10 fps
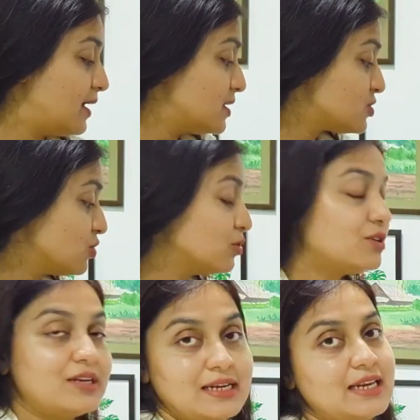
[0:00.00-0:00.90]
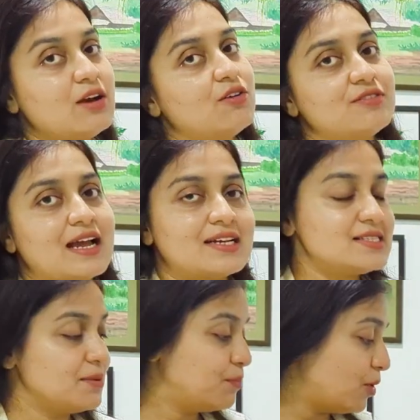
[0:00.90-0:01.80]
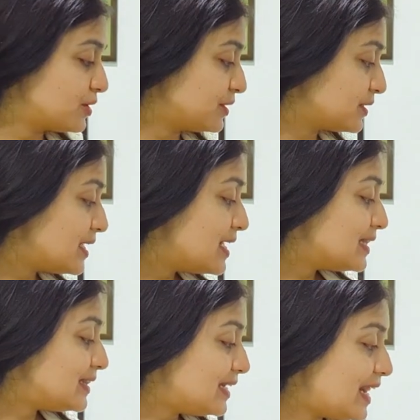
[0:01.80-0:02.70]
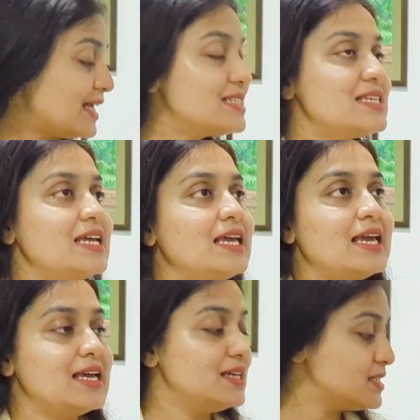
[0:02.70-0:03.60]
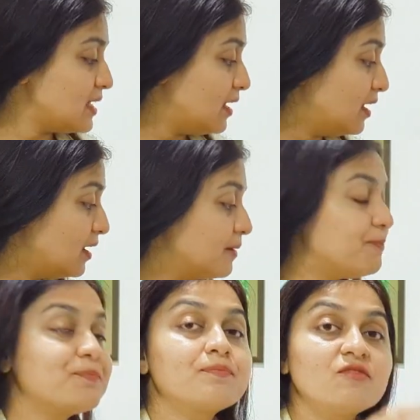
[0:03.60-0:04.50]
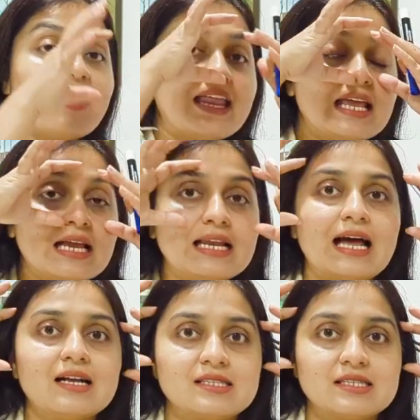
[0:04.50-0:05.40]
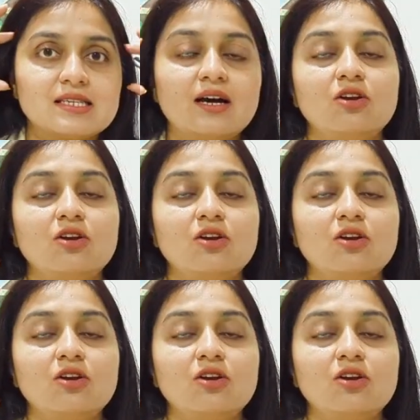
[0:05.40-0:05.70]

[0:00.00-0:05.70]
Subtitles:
So treating of that is important. The next thing is wearing glasses. A